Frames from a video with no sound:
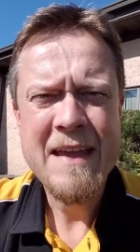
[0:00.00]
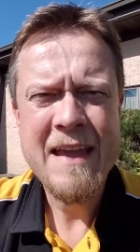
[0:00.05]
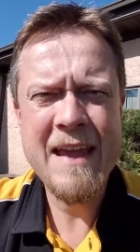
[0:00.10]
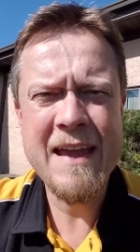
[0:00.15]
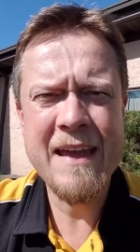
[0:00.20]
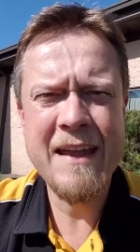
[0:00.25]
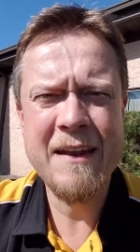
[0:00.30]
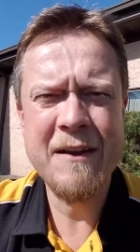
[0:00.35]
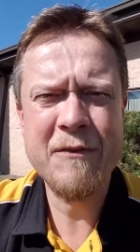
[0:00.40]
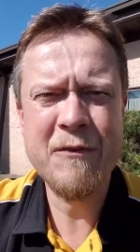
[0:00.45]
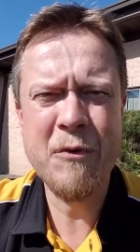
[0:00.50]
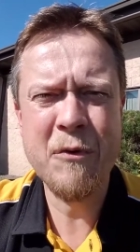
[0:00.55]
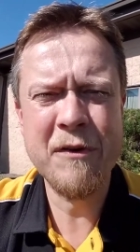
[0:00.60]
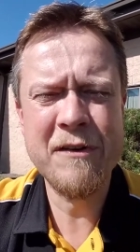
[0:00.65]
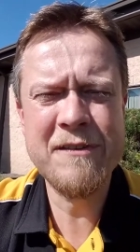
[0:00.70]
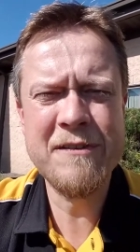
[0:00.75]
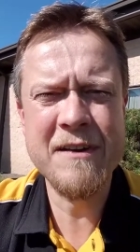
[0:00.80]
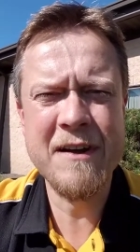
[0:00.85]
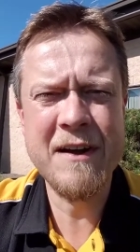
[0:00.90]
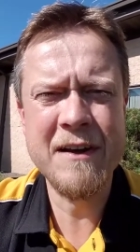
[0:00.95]
And of
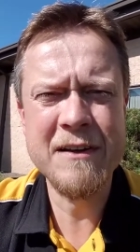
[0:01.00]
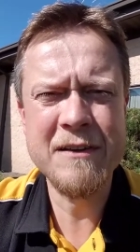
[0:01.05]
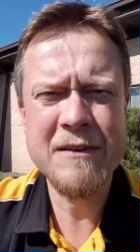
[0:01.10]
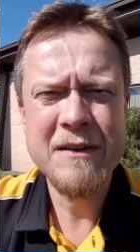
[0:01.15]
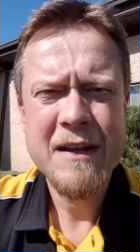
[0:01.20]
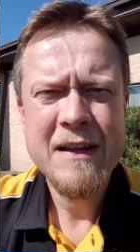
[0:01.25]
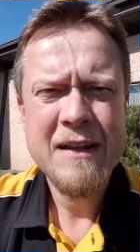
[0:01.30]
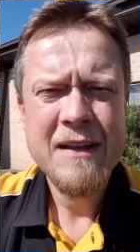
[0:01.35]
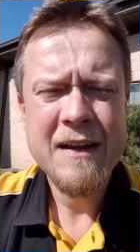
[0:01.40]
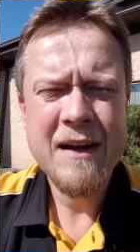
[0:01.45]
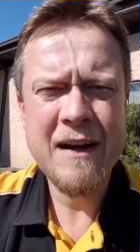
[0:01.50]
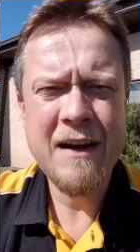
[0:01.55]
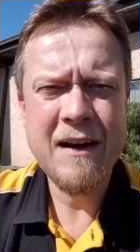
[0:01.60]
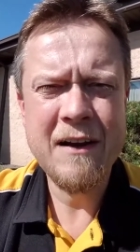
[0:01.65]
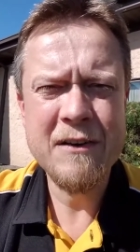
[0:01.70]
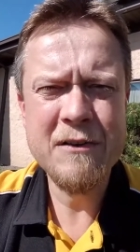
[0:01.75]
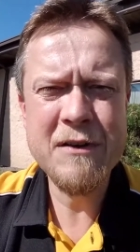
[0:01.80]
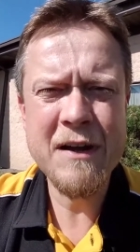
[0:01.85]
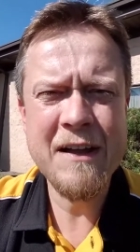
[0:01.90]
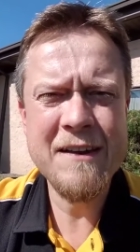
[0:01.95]
course. Uh, uh,
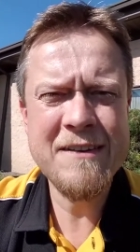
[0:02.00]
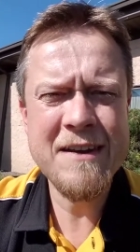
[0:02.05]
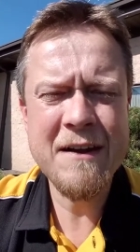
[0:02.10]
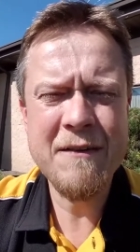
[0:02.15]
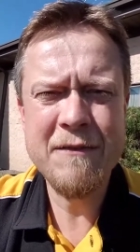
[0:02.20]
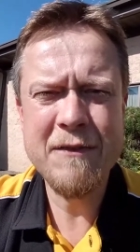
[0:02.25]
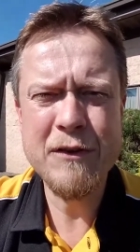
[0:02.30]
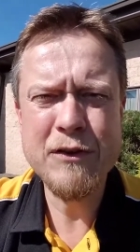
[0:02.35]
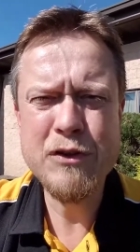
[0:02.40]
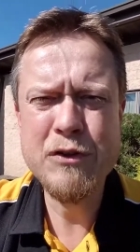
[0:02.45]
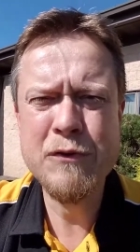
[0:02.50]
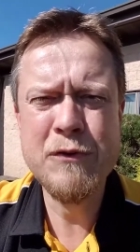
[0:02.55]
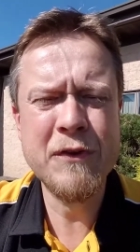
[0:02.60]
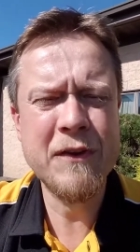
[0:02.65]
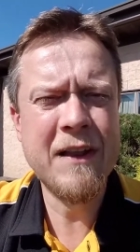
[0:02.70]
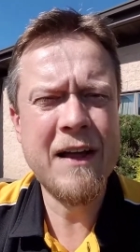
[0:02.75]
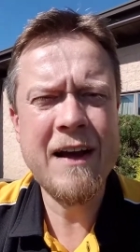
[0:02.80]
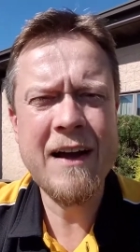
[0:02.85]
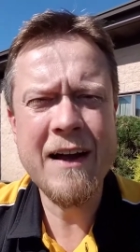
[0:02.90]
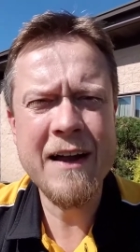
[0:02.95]
you guys have the Youth
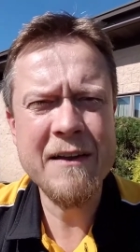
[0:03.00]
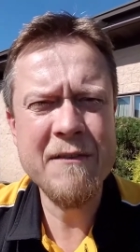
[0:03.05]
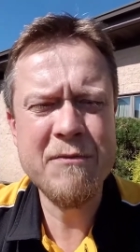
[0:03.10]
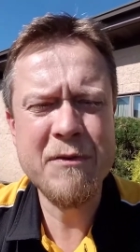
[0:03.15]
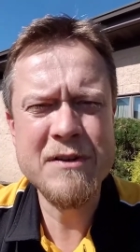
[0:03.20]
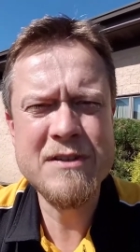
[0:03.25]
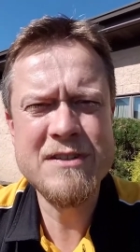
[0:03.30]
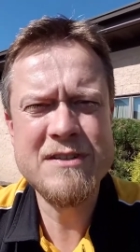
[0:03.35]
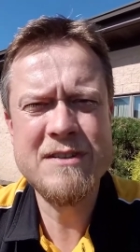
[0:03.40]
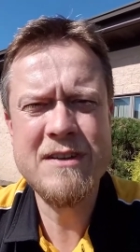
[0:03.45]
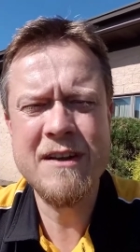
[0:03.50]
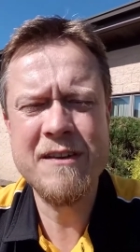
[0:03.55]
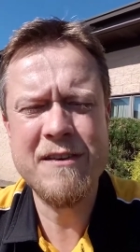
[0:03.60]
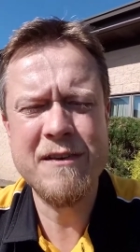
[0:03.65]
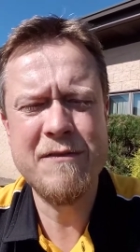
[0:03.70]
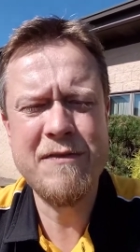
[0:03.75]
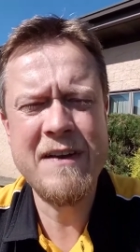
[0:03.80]
Alive, which does a